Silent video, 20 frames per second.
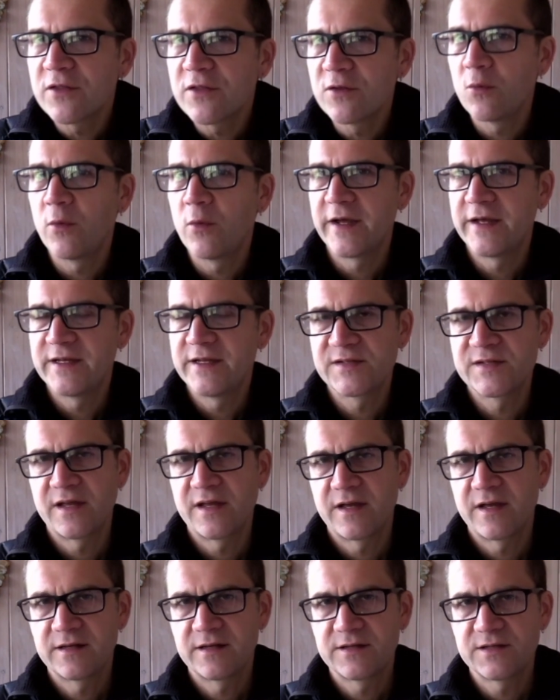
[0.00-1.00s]
of the ways
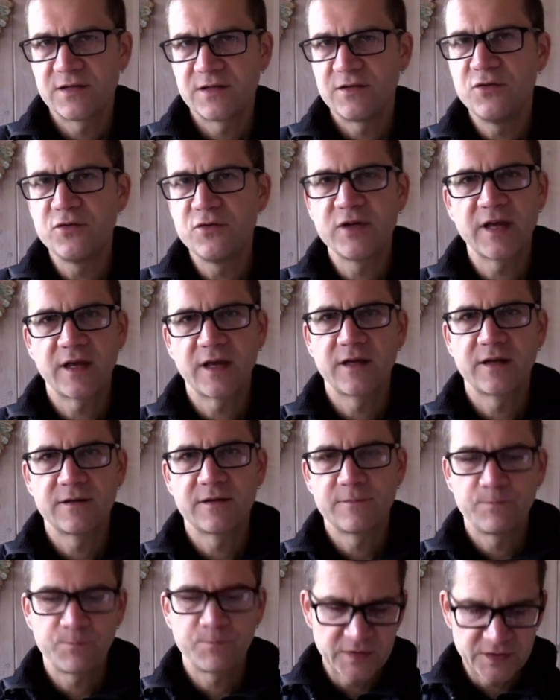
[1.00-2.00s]
that you
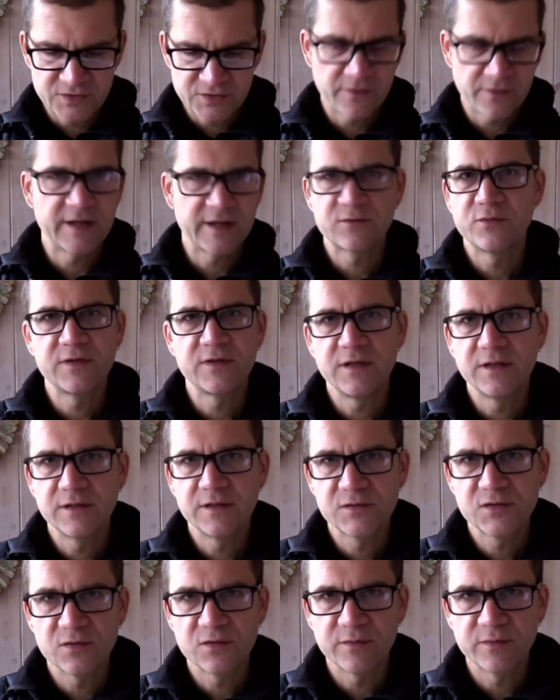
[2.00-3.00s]
can interact with the
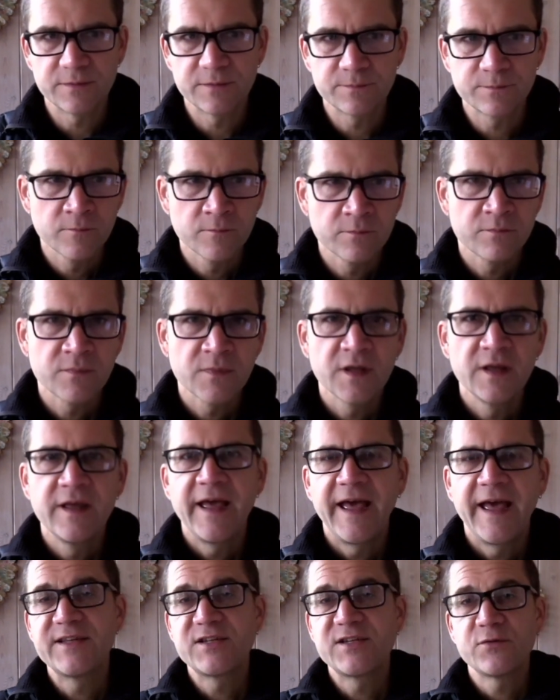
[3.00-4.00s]
instrument.
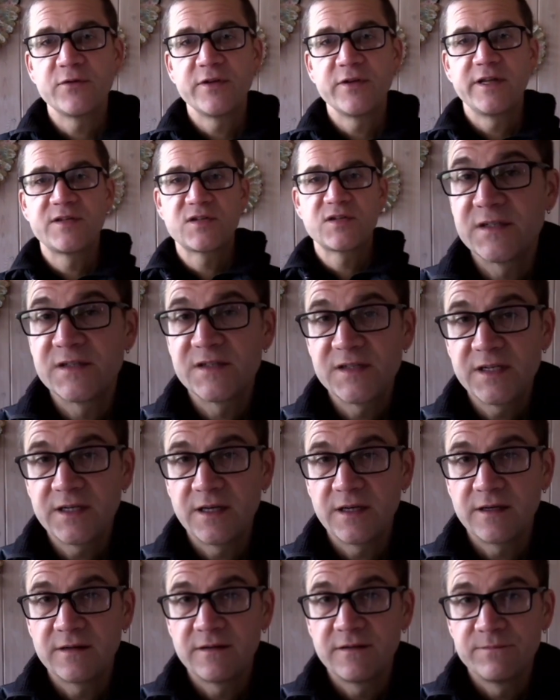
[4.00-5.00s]
As it relates to
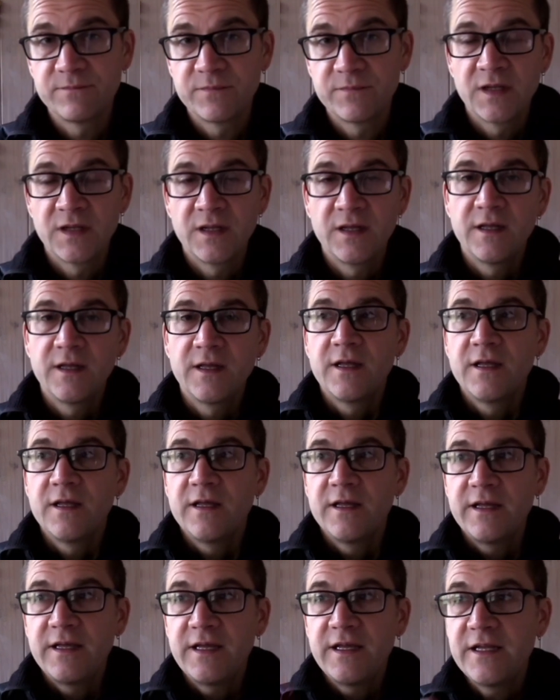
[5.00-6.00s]
singing,
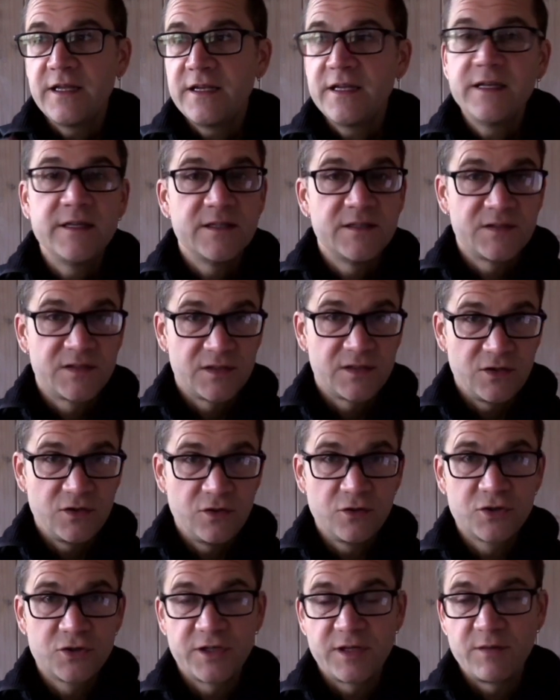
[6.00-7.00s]
it is
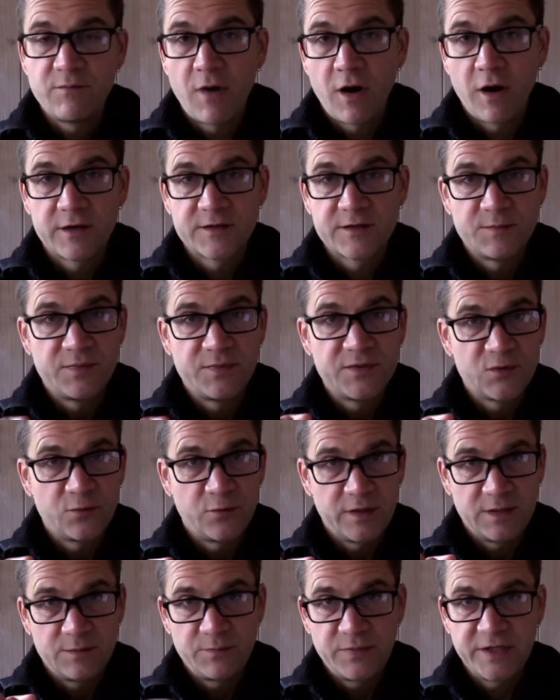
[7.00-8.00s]
usually marked
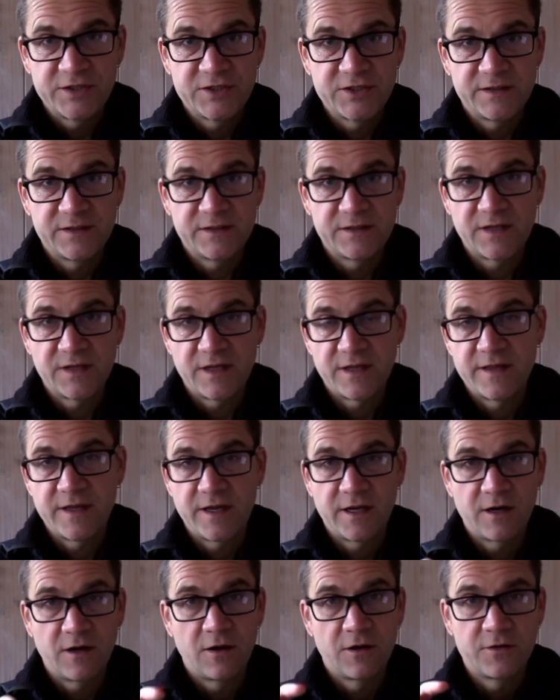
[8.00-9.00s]
between pitches
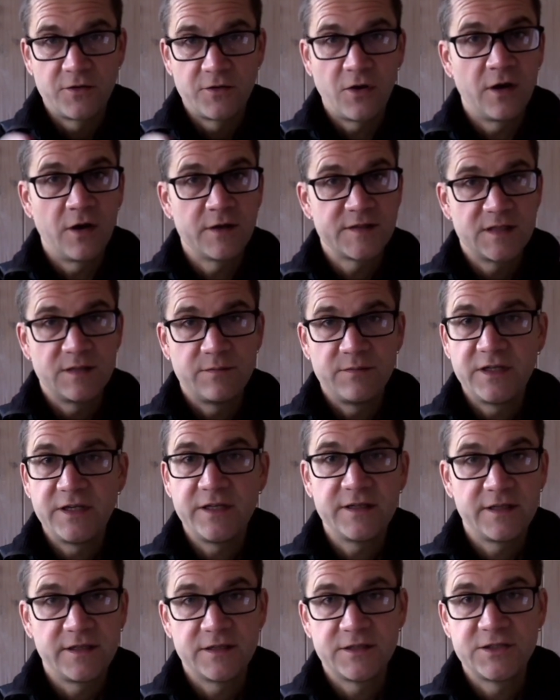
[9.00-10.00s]
that are not
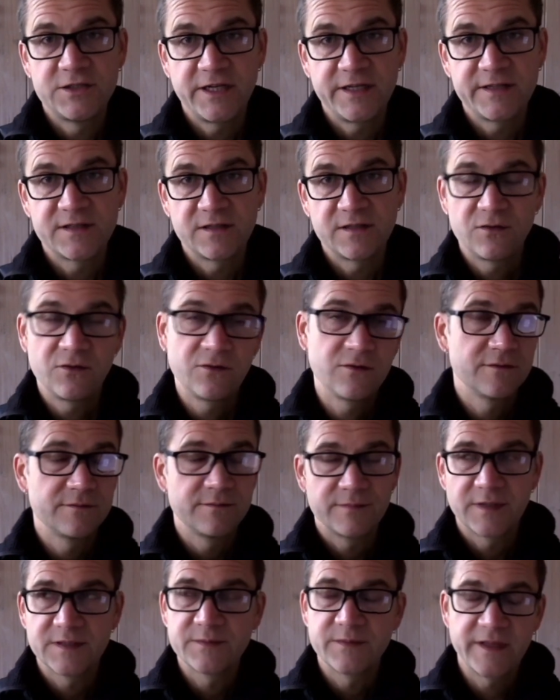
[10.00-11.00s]
immediately adjacent, or
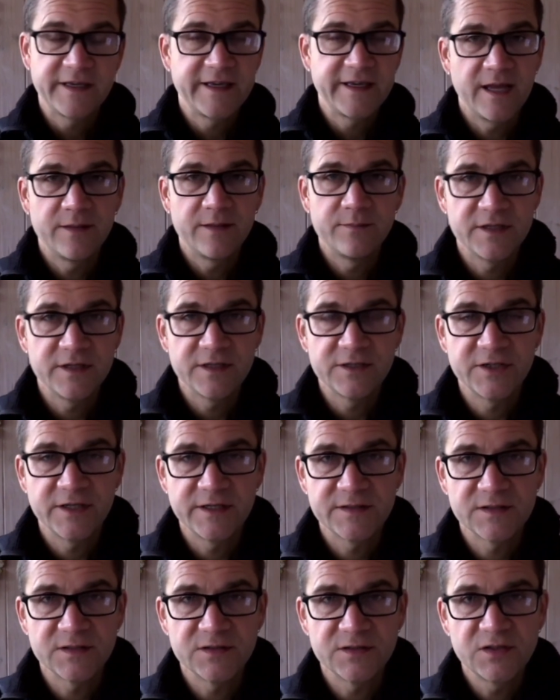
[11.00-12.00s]
they can be
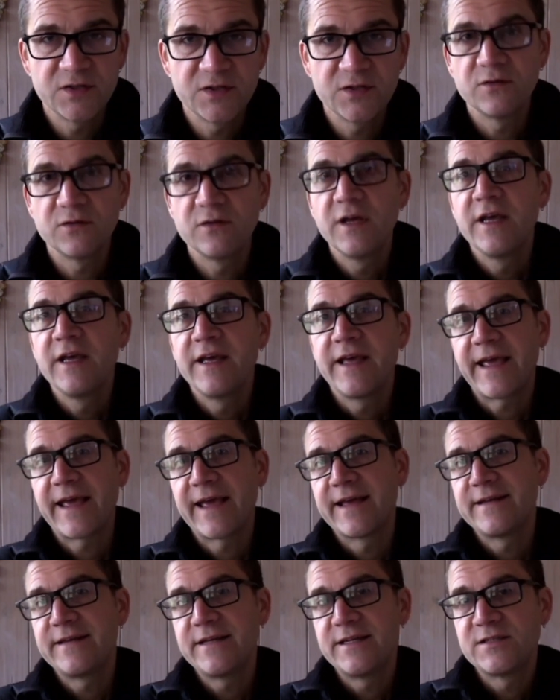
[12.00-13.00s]
adjacent to,
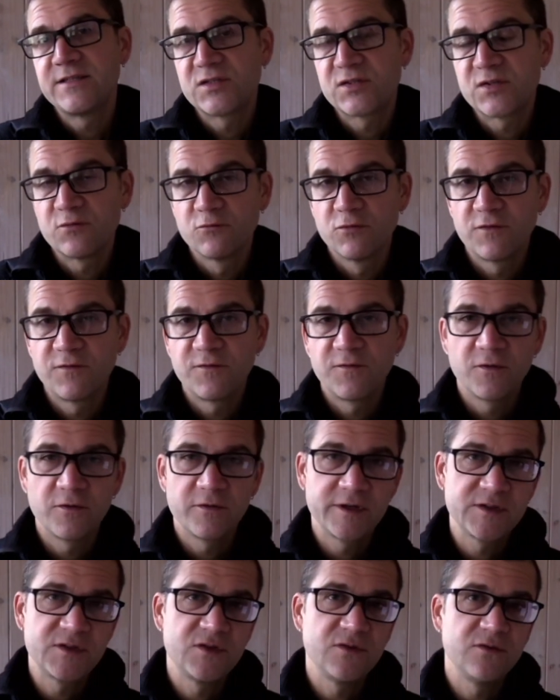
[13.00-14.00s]
and it's
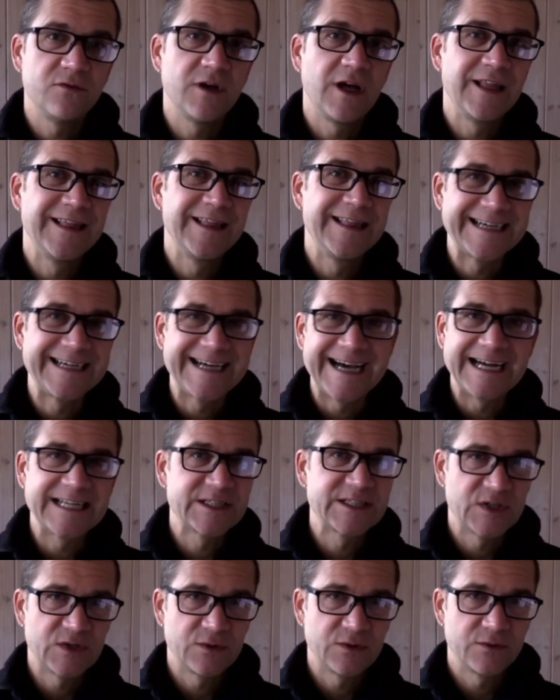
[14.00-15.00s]
referring to
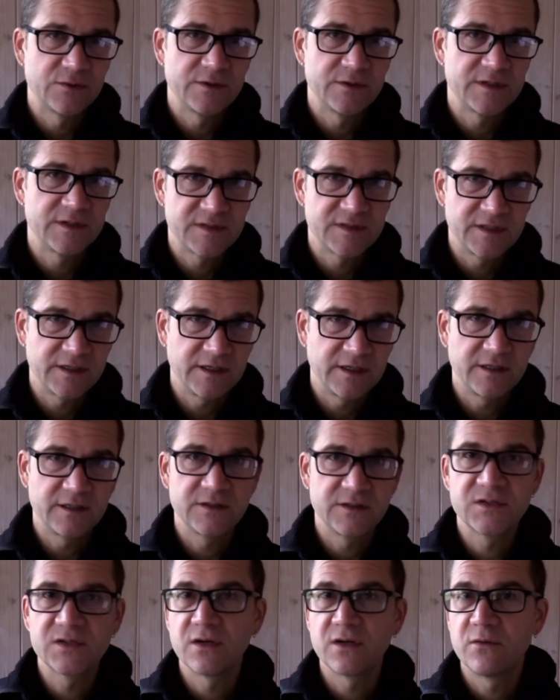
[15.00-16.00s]
legato singing.
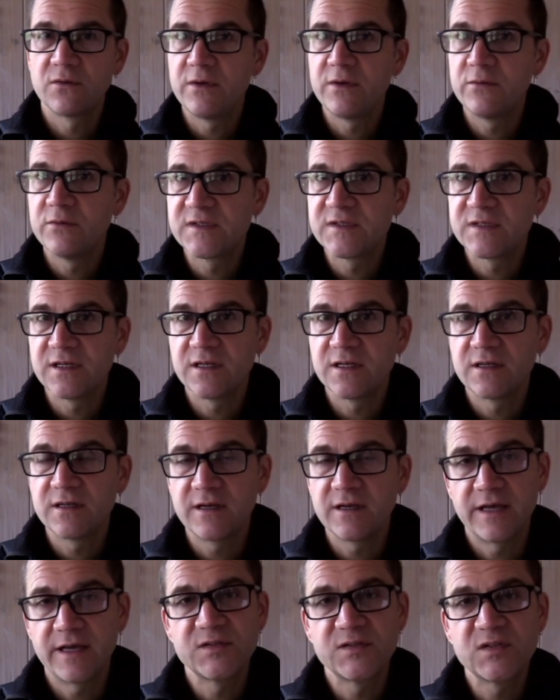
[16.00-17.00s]
So we would sing
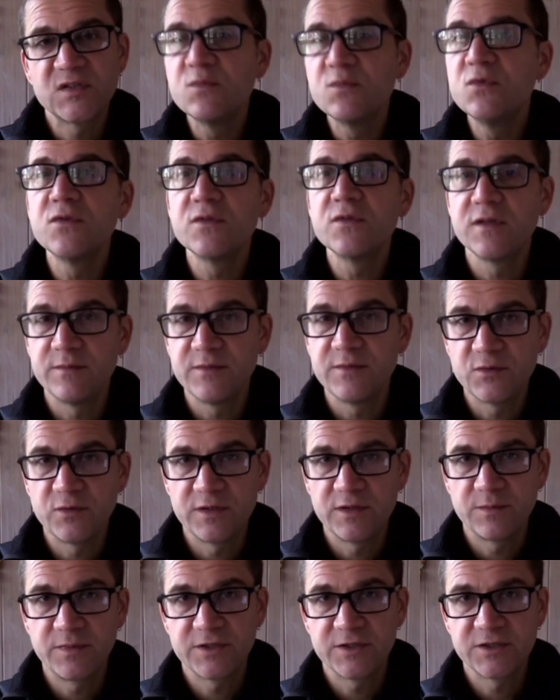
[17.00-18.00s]
as smoothly between
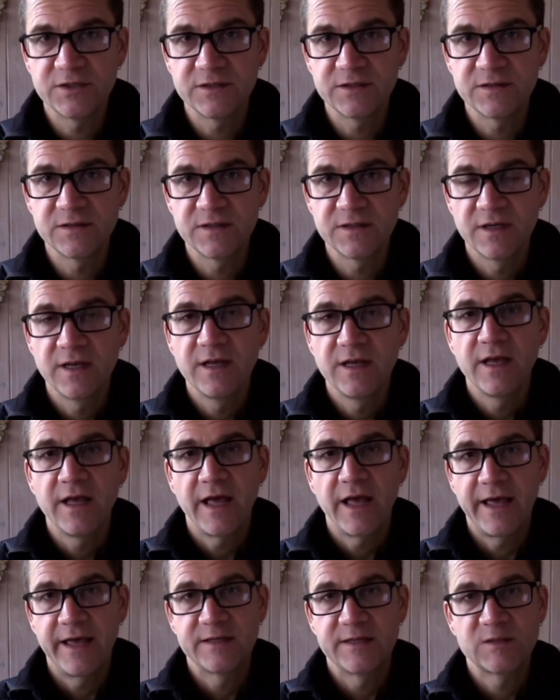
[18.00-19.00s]
the pitches
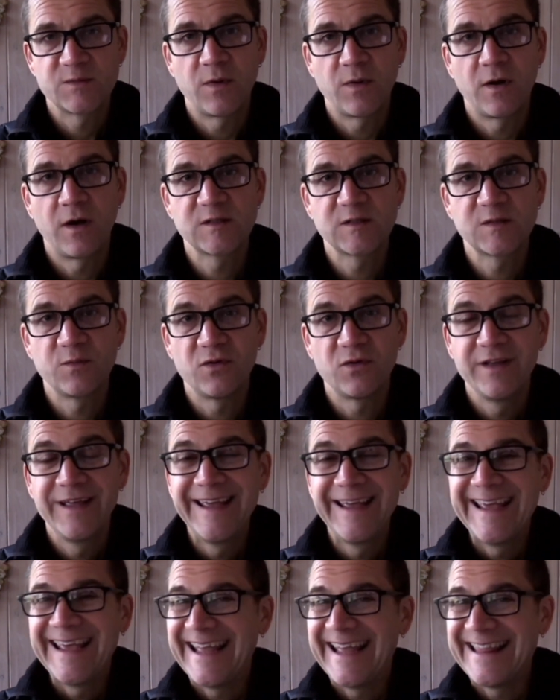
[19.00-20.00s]
as possible.
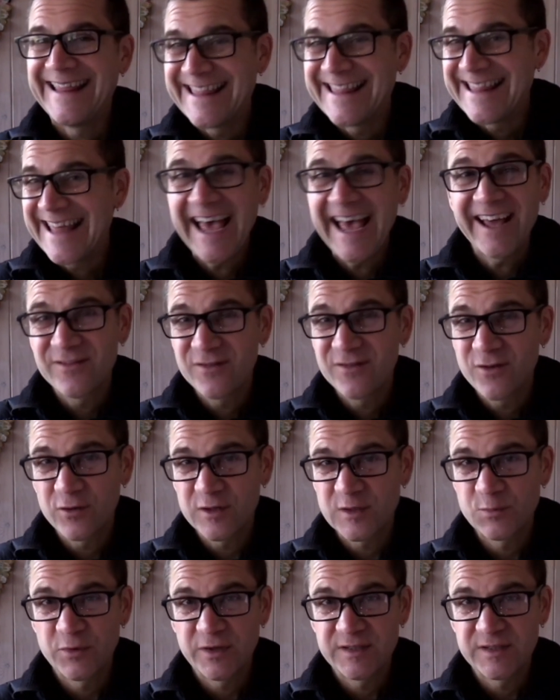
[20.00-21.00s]
And that, of course,
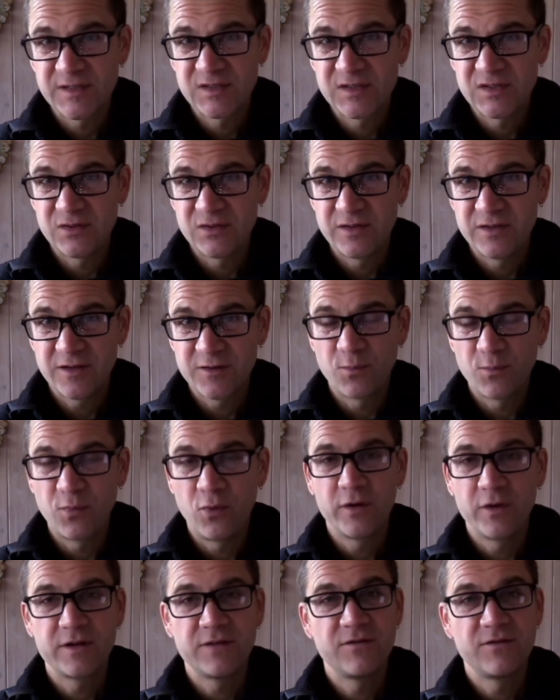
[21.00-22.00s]
brings us to the other
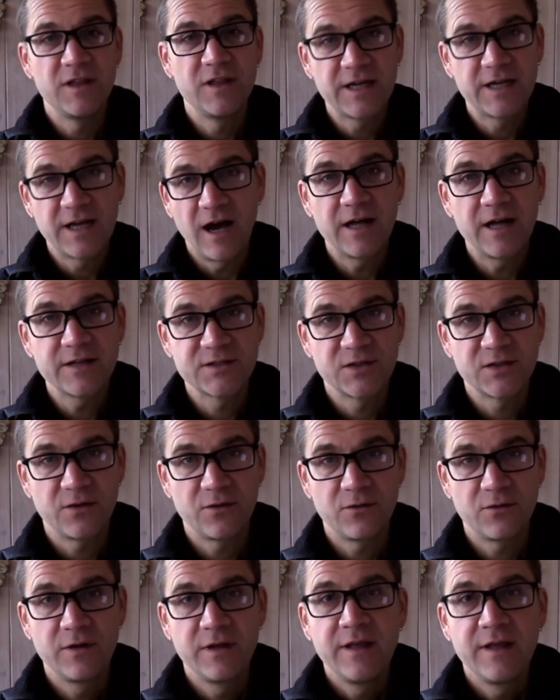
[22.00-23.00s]
point of
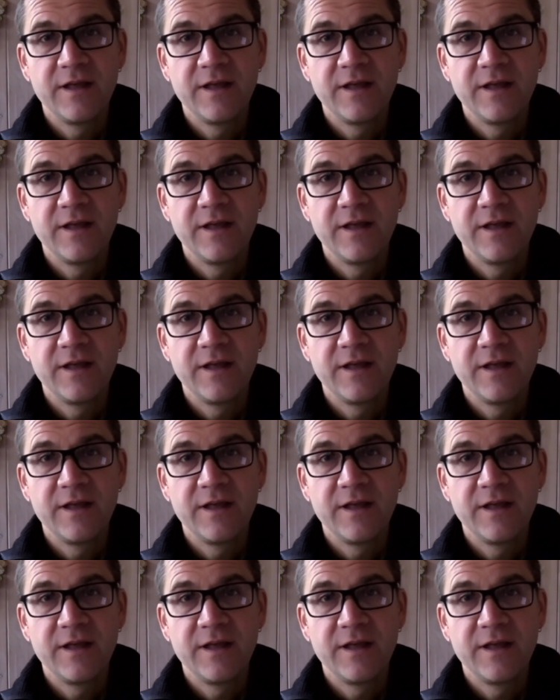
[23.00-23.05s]
legato.